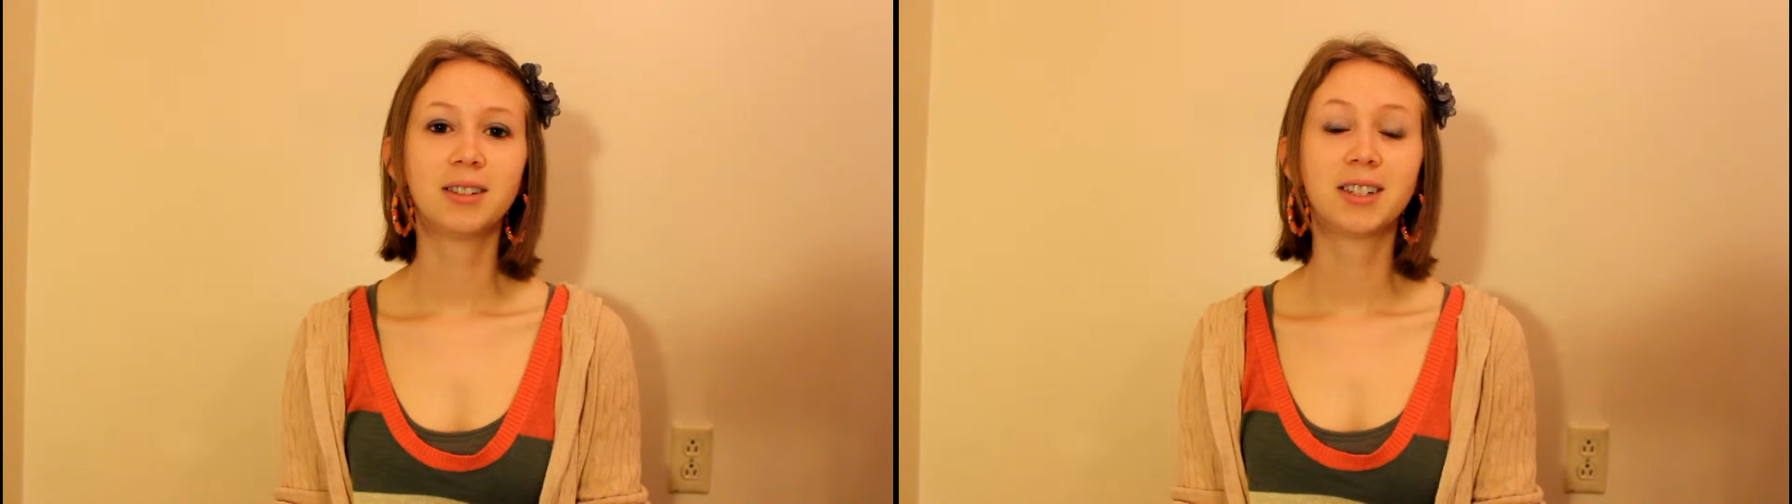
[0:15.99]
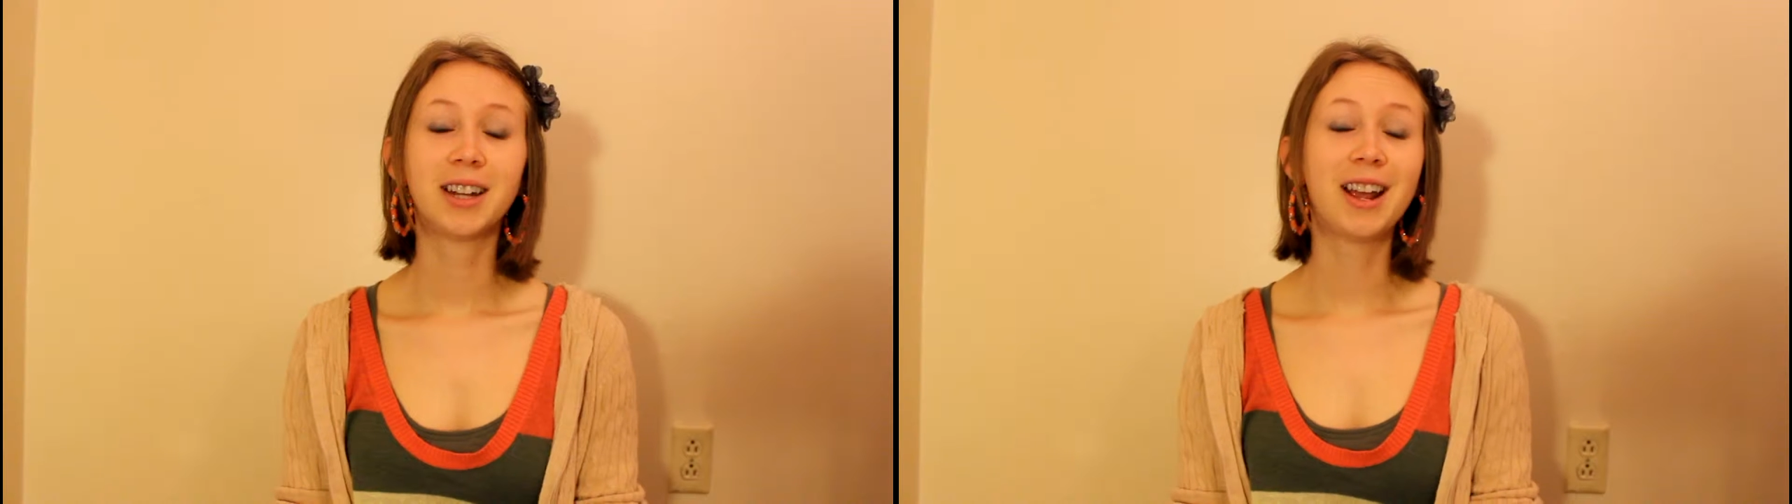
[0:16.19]

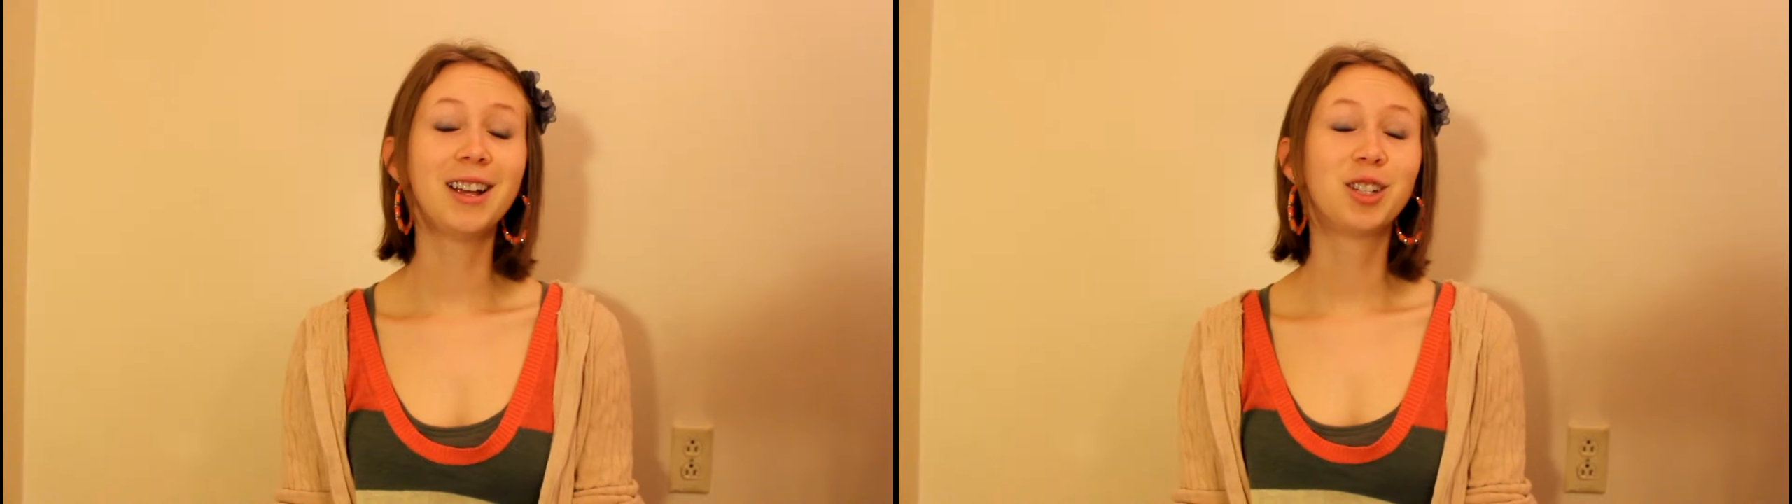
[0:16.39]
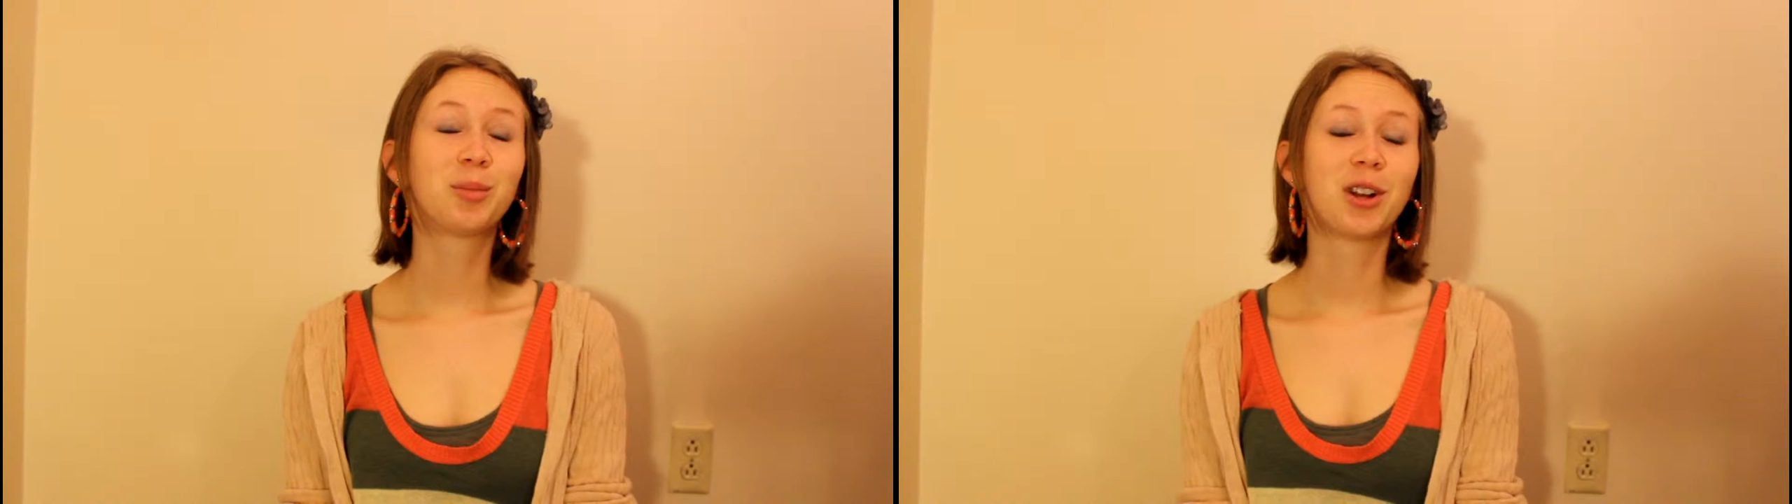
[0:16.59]

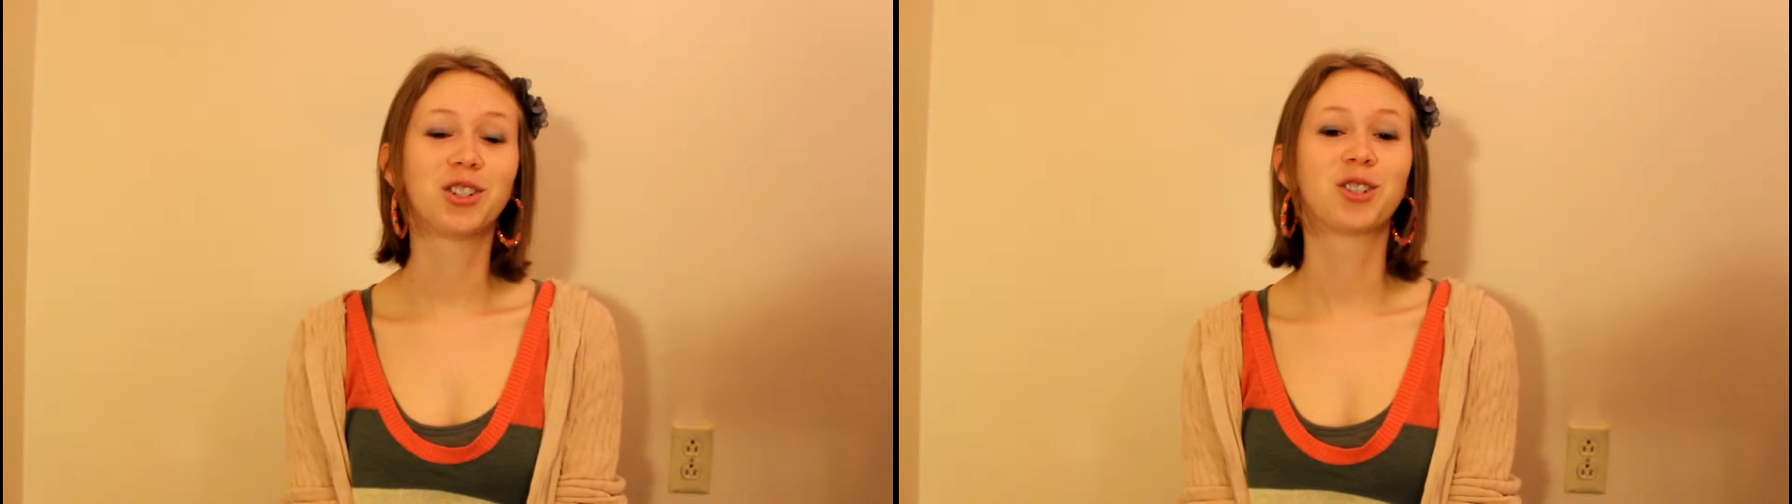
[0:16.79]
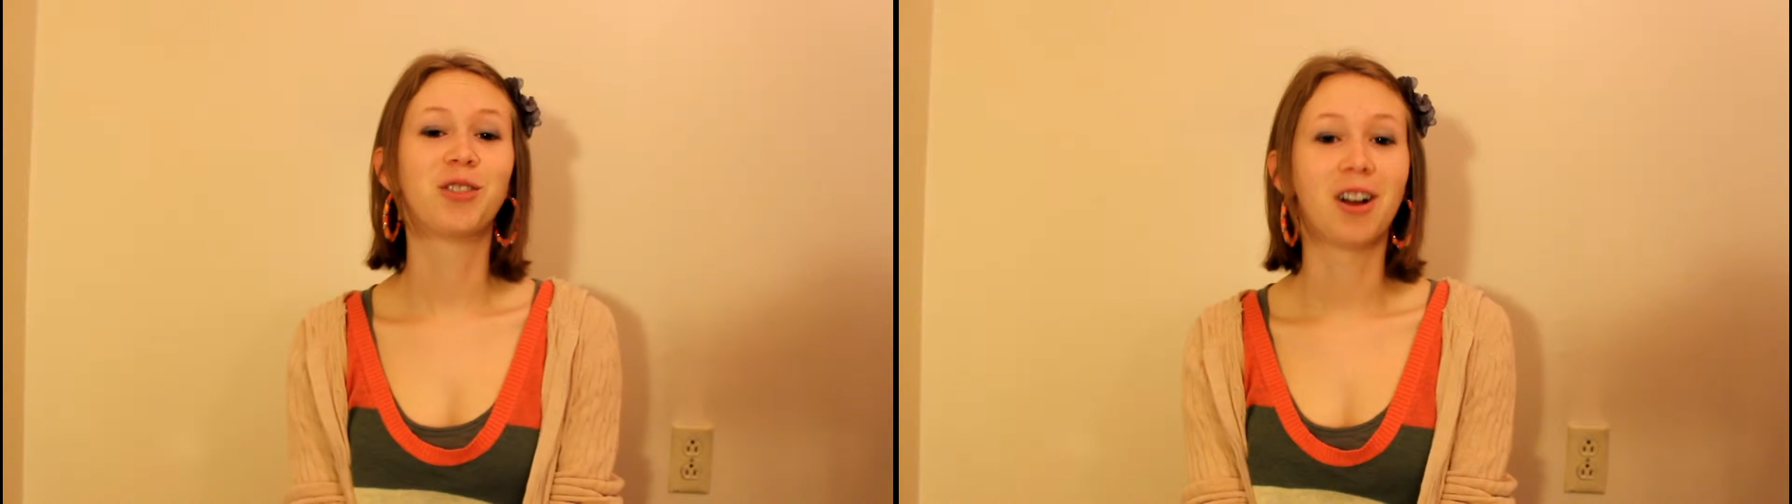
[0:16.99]
Today is
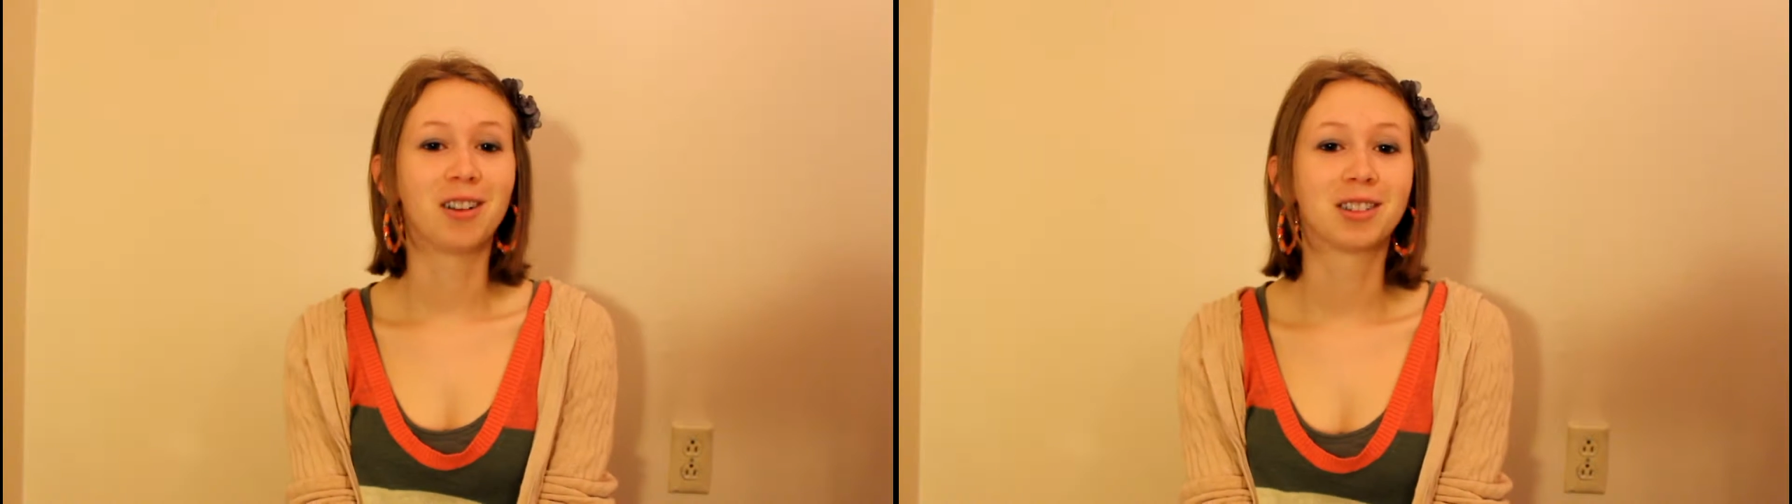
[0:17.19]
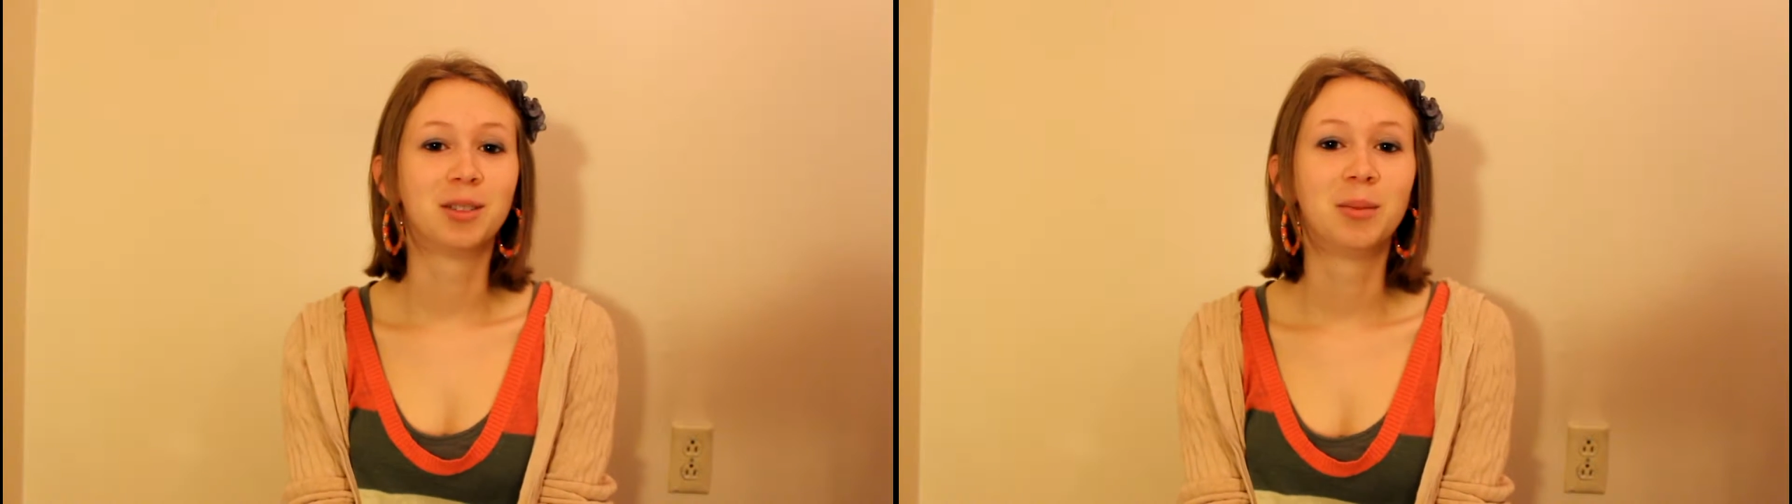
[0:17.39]
Project for
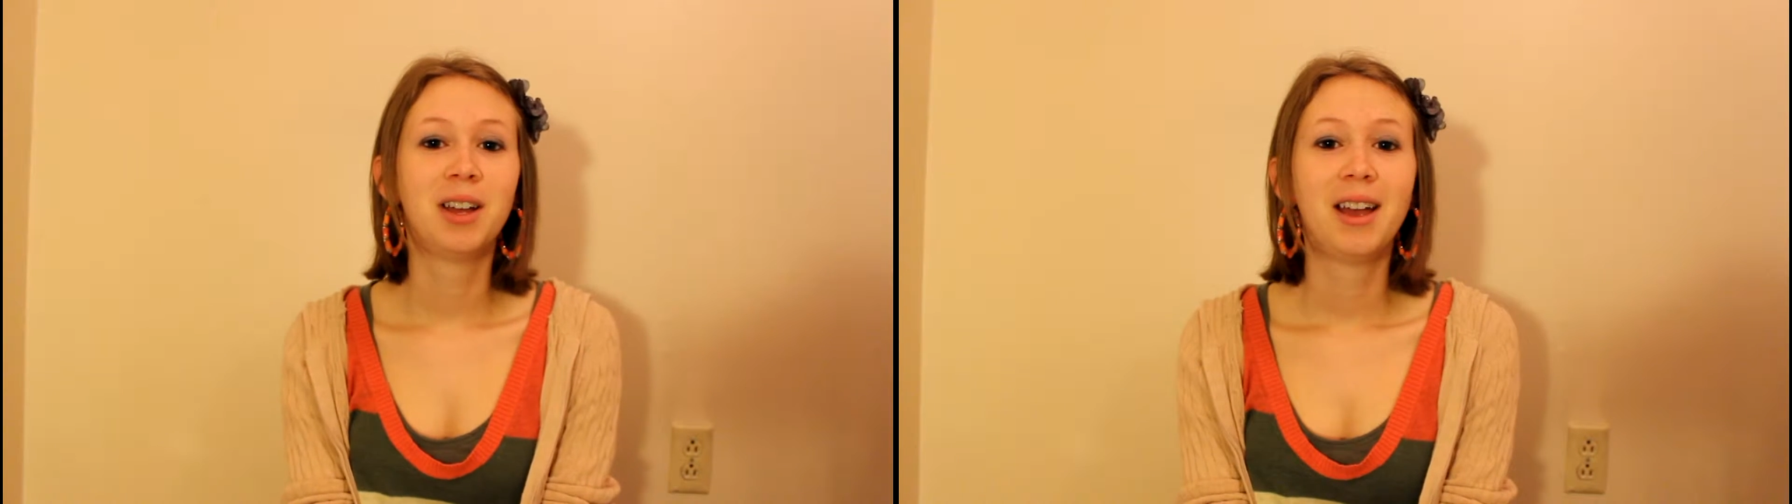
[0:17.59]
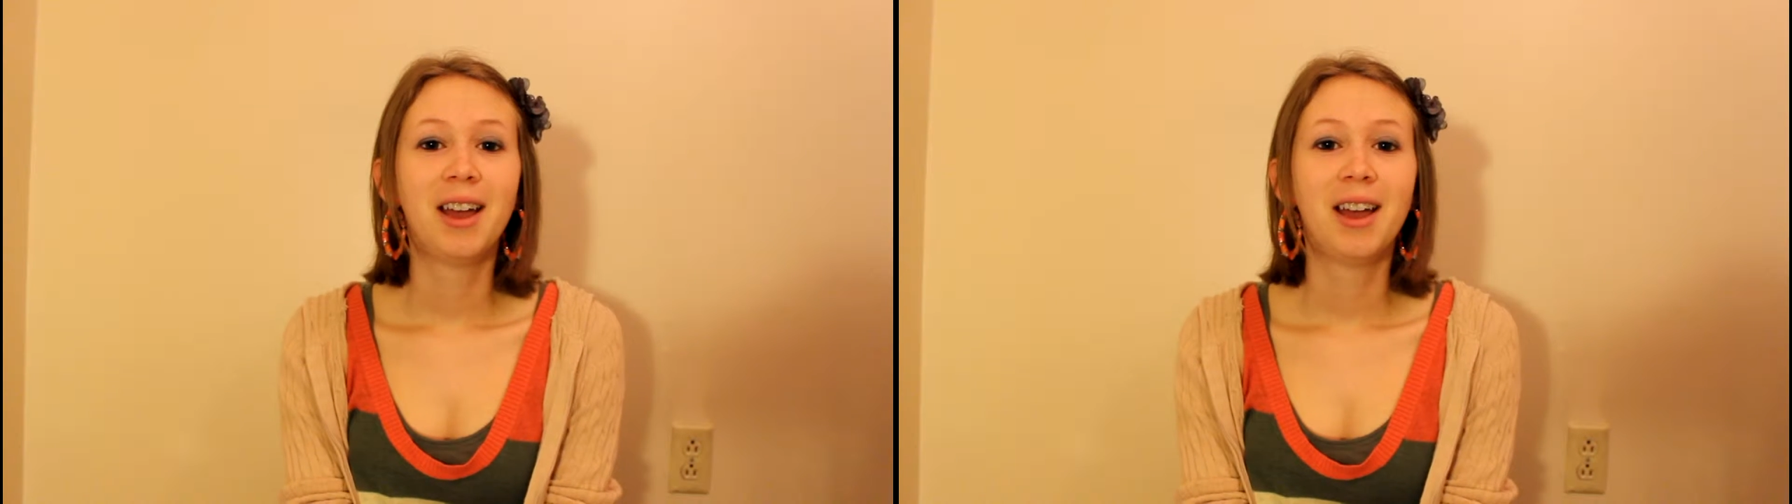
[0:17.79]
Awesome,